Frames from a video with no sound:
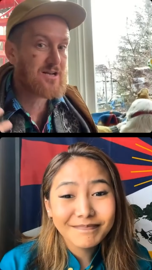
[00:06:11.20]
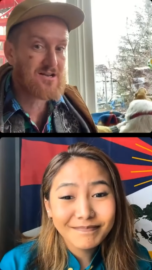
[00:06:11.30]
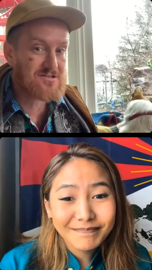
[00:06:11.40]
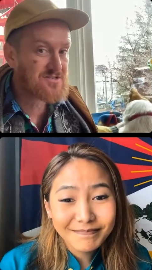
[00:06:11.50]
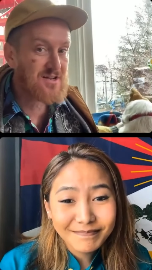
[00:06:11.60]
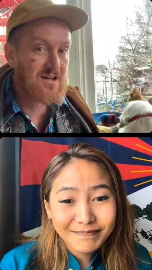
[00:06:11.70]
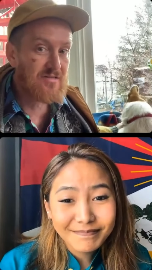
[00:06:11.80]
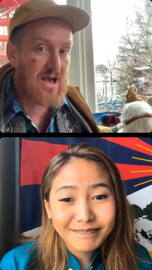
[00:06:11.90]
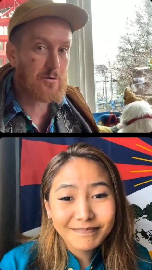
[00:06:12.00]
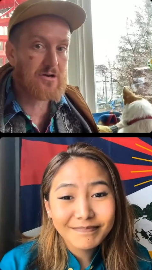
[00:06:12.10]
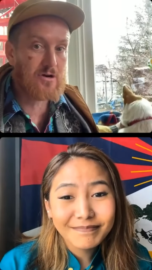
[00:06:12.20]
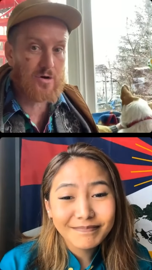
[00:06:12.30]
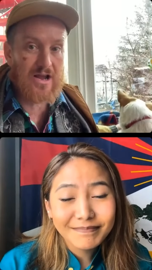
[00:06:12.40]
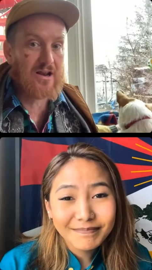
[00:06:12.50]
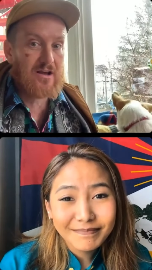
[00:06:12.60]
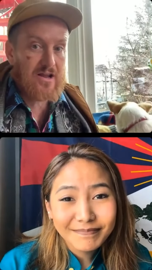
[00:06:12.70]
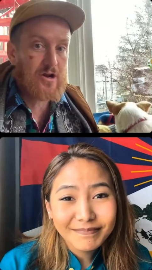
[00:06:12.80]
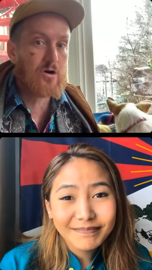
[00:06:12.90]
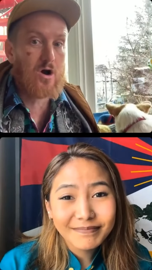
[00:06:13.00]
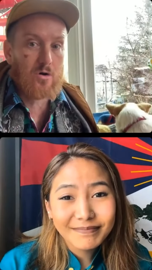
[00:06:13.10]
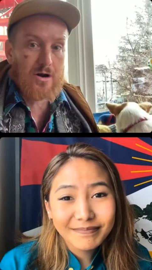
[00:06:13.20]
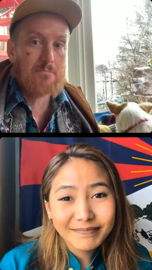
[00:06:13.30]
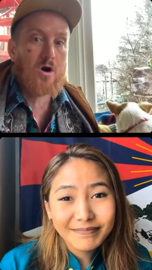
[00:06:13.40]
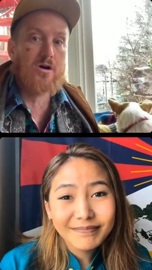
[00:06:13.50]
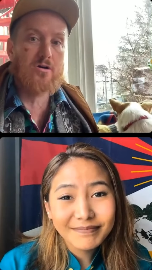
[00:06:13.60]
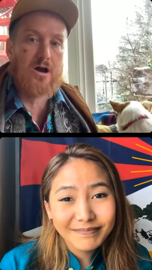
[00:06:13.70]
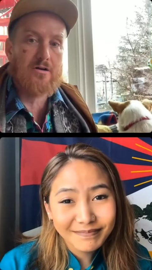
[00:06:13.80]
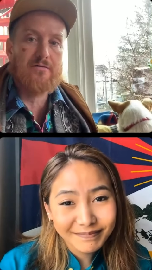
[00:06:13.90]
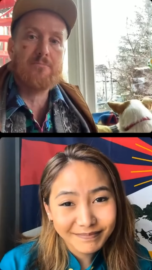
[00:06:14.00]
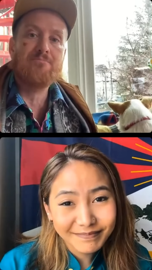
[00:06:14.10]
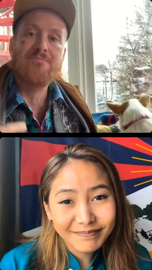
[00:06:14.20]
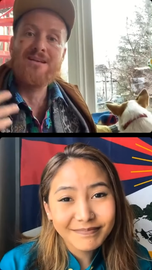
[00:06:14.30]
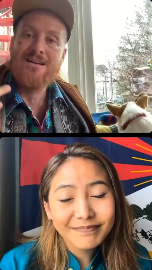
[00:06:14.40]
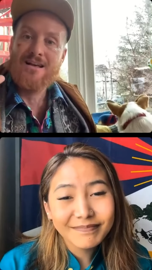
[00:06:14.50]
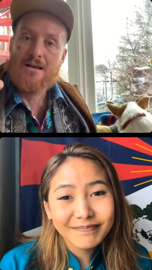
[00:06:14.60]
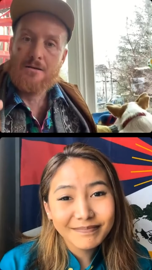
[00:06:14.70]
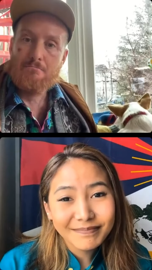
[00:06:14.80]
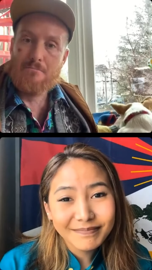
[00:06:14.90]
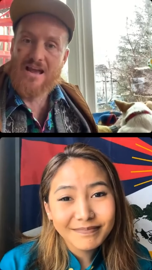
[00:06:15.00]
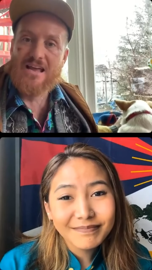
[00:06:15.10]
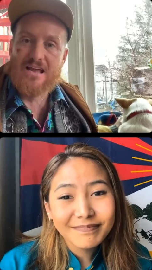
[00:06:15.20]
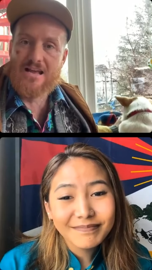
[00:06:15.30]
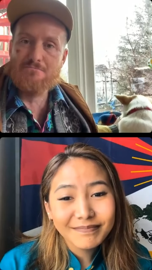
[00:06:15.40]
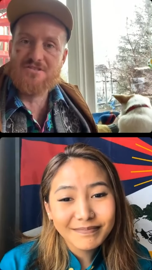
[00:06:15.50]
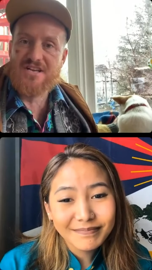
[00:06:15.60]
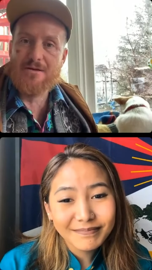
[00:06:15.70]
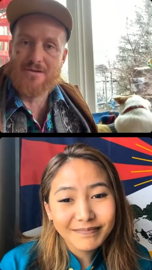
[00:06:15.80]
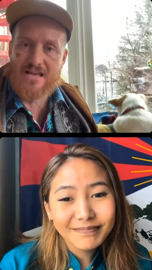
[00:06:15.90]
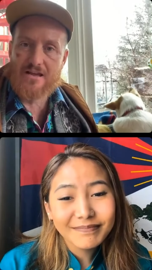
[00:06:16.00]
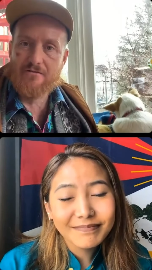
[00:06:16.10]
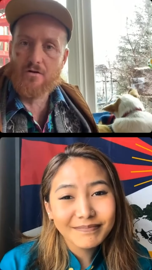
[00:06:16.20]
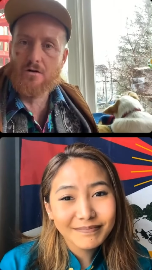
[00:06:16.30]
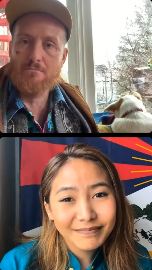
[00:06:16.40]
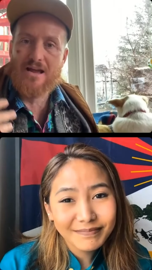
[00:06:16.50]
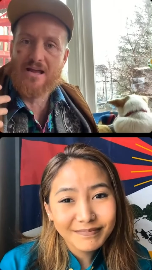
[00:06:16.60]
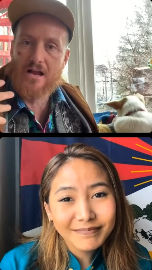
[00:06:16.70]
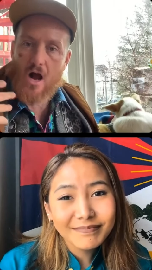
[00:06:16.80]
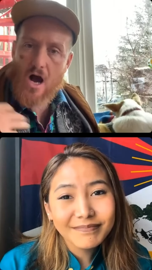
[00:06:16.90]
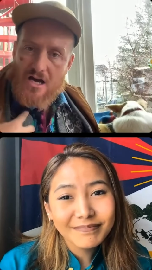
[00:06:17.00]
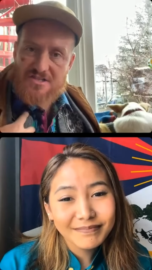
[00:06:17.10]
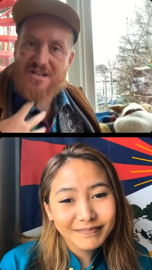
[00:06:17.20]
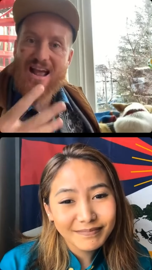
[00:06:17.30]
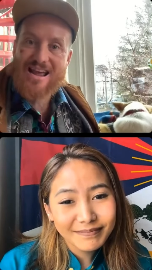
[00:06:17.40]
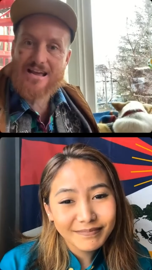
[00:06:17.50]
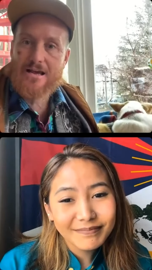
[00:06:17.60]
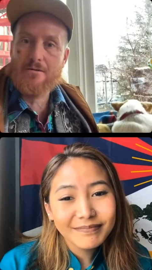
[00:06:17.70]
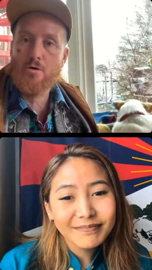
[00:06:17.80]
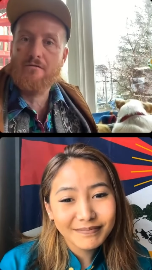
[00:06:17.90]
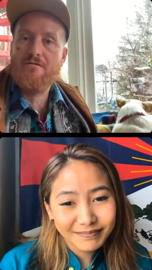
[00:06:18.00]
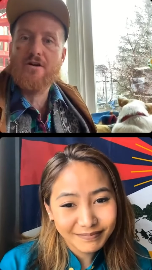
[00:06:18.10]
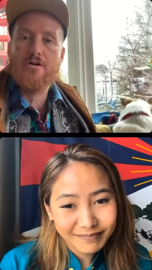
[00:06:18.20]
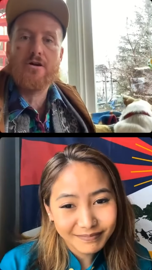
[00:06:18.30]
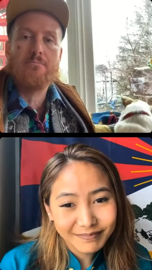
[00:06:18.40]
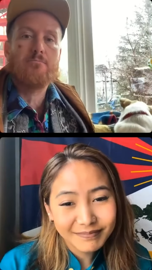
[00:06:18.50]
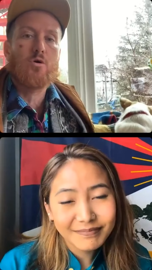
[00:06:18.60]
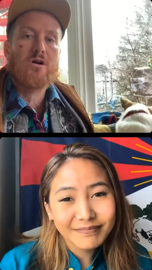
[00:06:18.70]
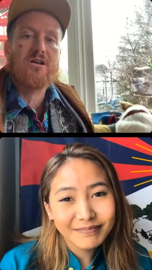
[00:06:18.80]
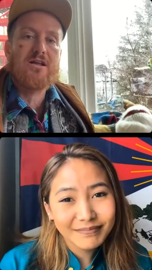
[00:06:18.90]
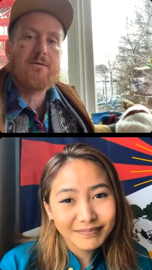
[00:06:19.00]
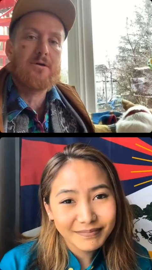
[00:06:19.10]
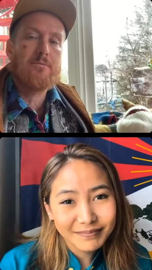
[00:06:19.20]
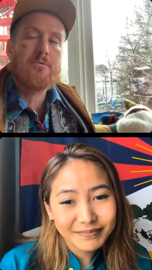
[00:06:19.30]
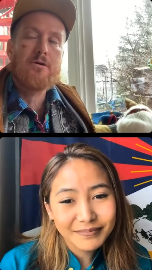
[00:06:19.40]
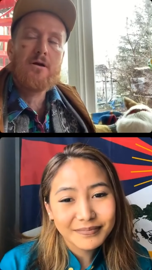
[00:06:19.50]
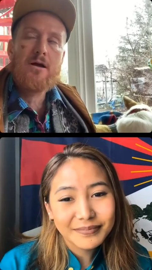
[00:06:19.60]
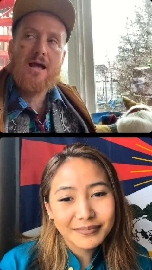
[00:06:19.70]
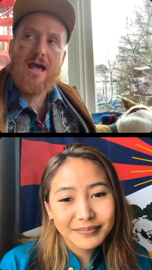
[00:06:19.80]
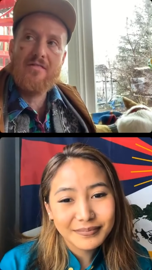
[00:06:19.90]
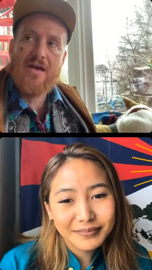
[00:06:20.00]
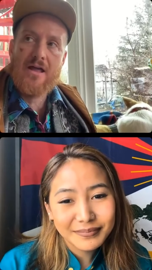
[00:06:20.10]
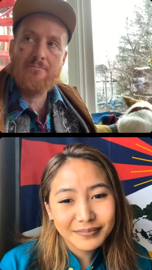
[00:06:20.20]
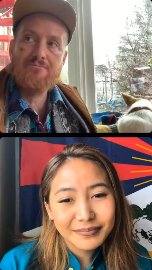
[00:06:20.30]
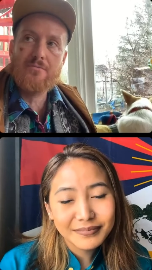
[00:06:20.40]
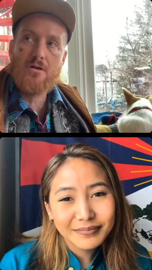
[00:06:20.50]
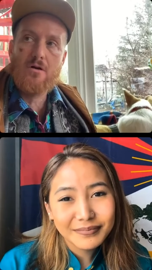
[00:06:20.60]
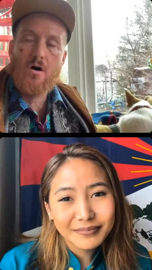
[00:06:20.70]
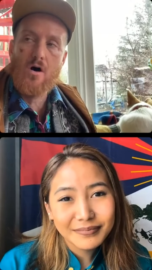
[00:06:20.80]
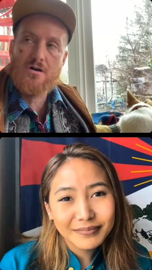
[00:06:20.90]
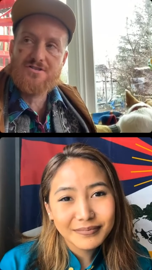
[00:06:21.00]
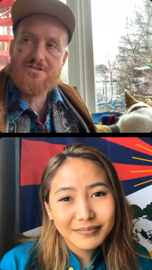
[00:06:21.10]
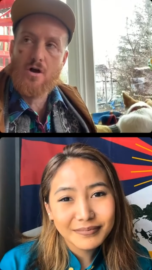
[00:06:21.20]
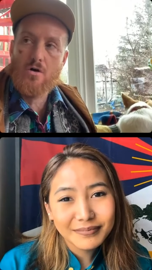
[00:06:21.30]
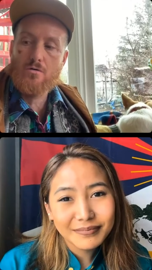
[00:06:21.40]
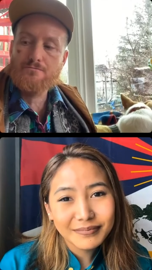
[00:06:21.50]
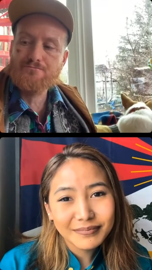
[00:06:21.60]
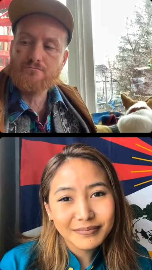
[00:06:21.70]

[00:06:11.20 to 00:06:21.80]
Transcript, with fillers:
Speaker 1: because that would create a hero and a martyr out of him, making him seem evil, making us hate him or fear him or condemn him. And then also,